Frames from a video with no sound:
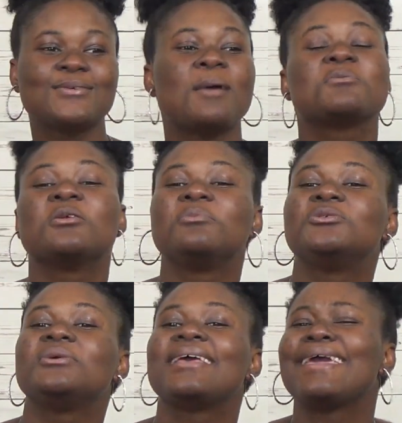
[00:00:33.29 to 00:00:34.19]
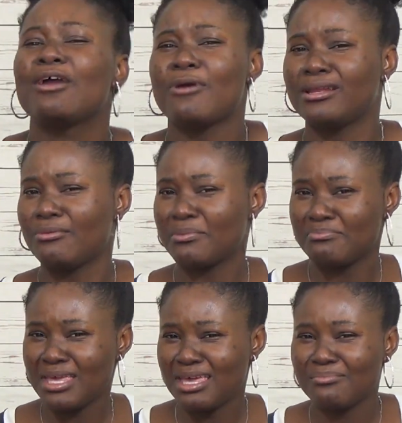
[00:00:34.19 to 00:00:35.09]
So I'm gonna be doing a get ready with
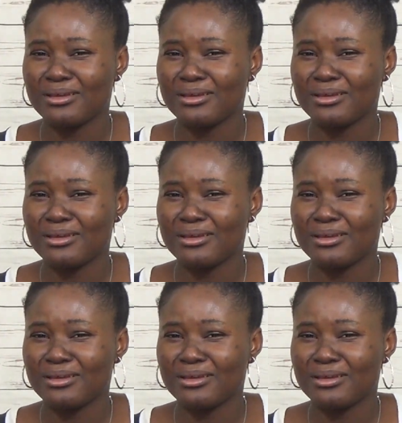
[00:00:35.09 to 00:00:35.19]
me,